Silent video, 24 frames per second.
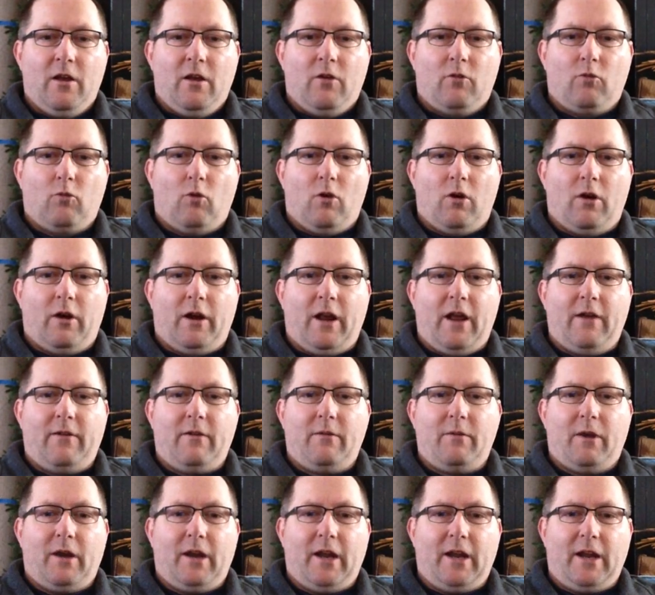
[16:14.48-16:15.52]
warn
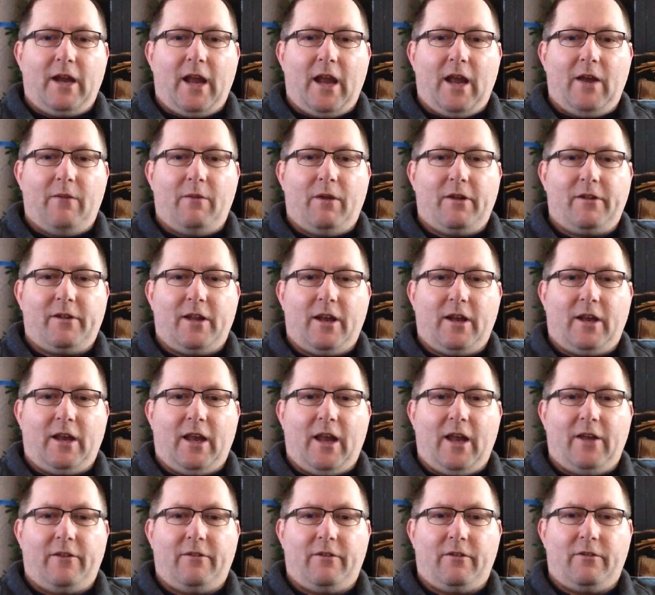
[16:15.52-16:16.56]
everybody I can about
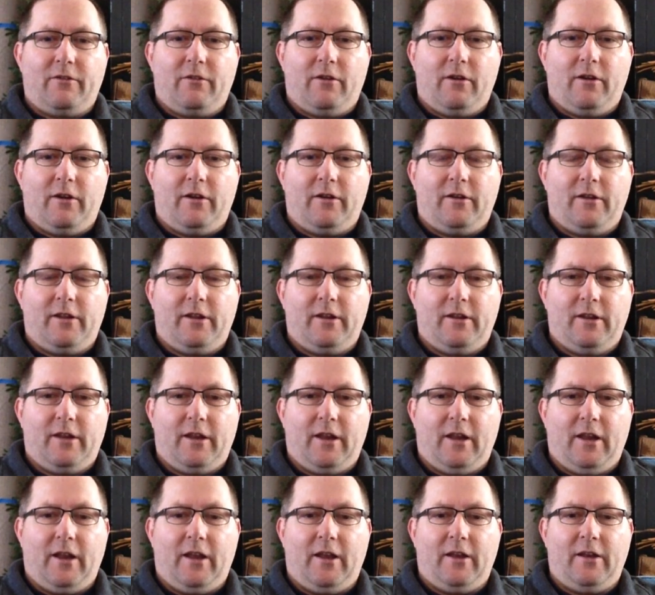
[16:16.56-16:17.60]
psychiatric drugs
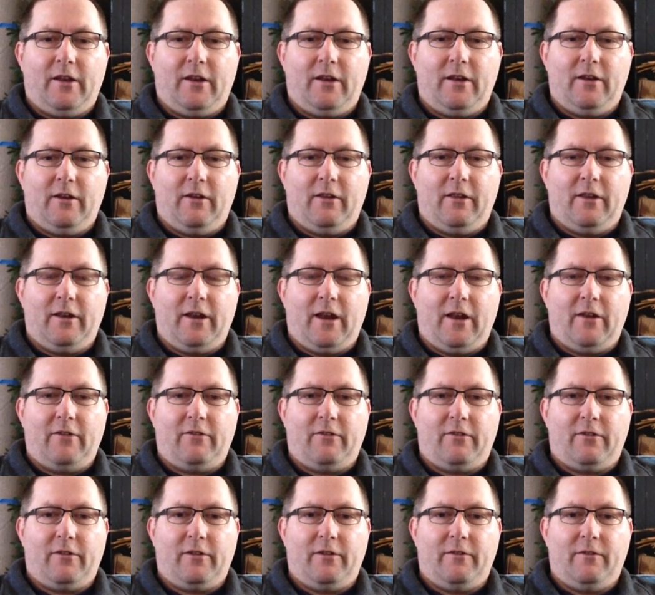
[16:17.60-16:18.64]
and, the
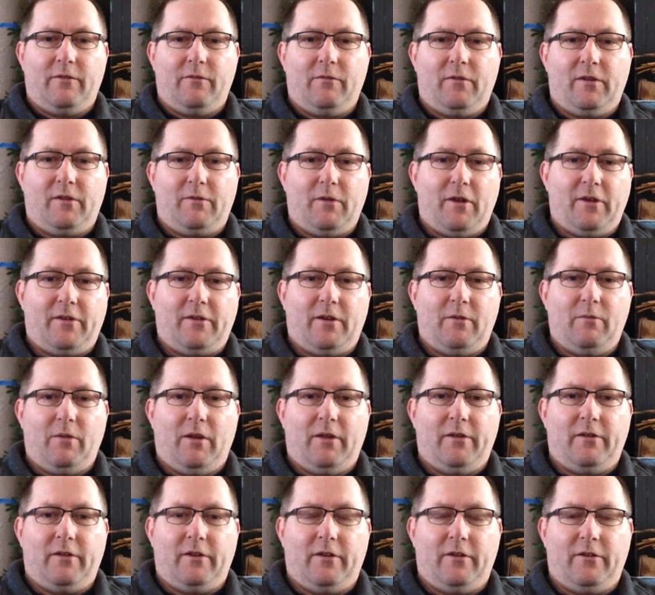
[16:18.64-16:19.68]
dangers of them, especially
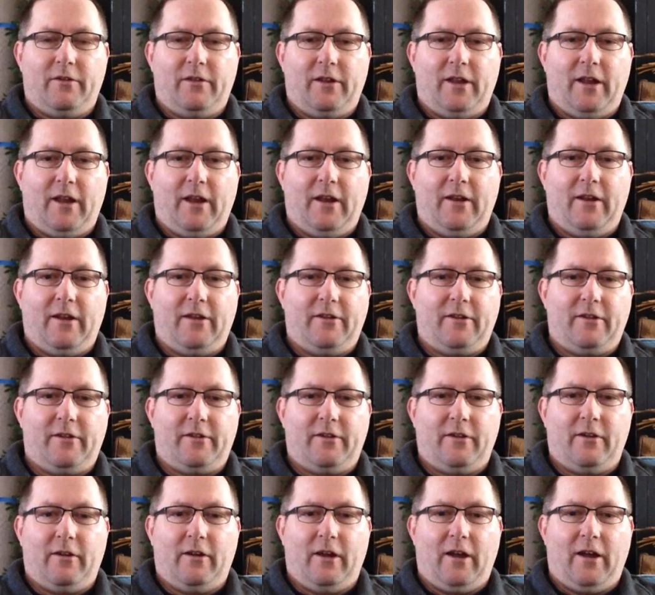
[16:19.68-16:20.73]
benzos and
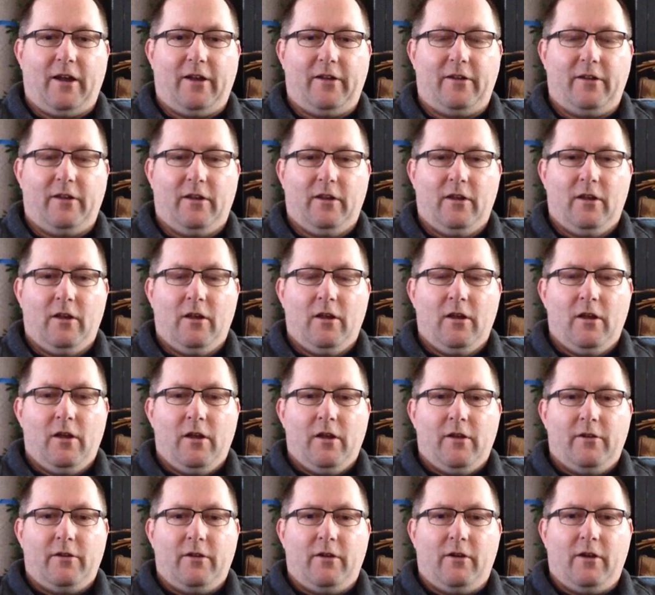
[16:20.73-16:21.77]
SSRIs.
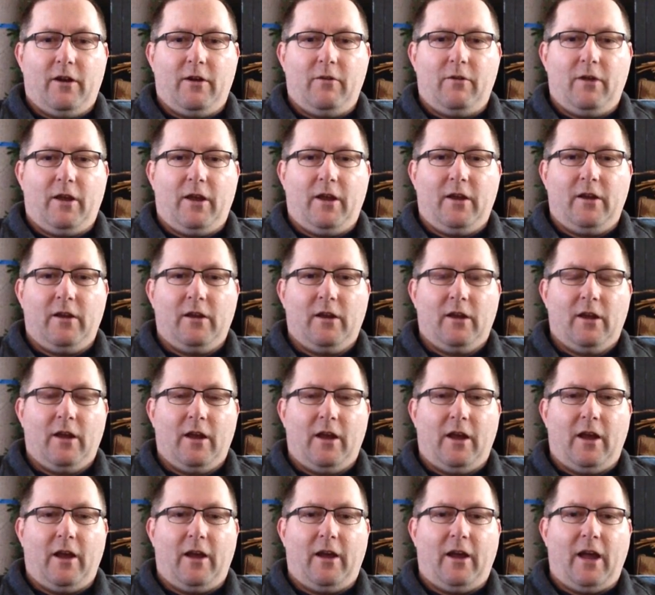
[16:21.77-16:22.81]
So anyway,
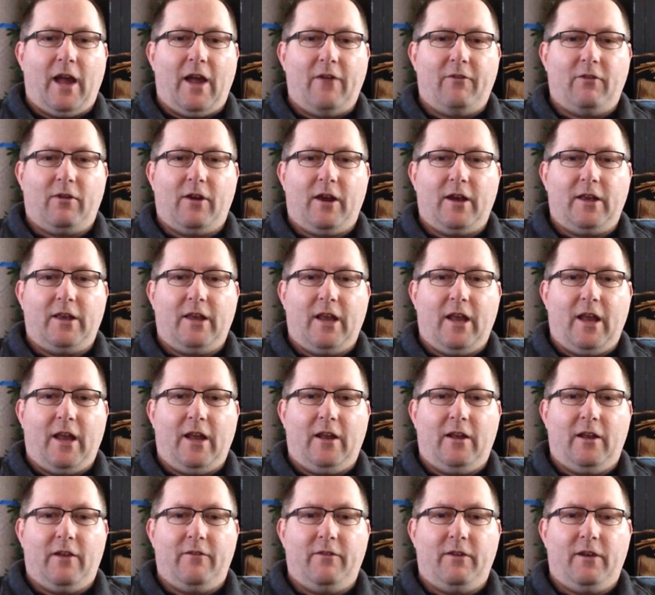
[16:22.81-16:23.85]
have a great day. I
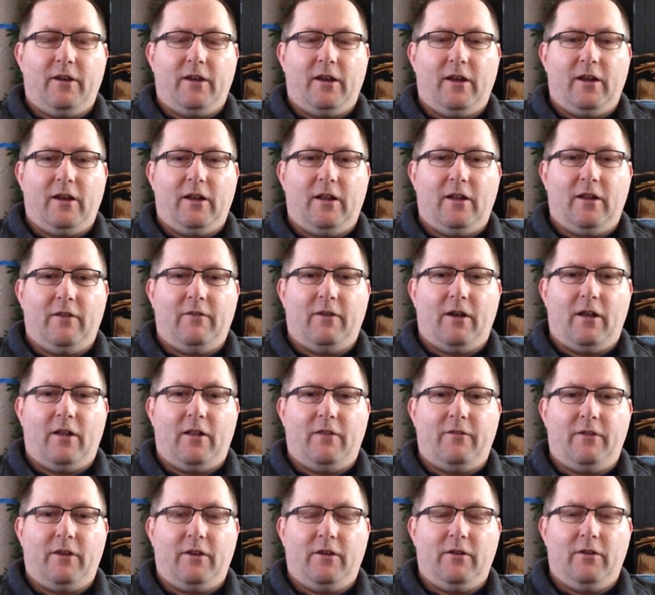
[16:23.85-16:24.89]
love you. I love all
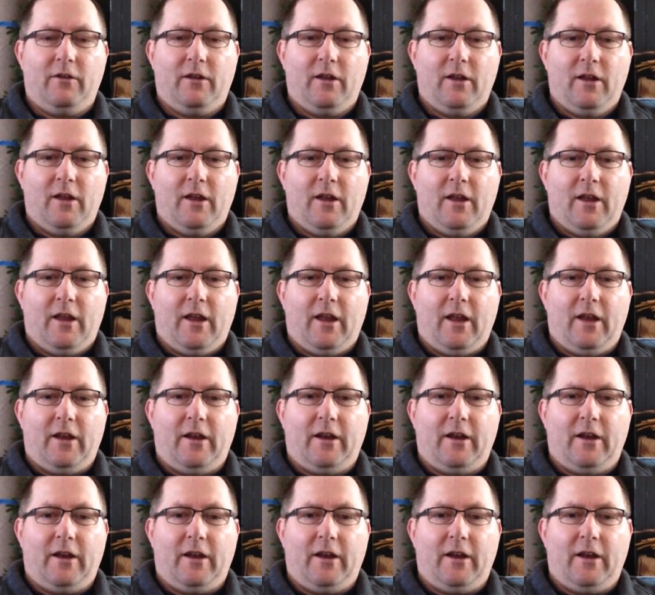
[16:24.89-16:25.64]
of you, and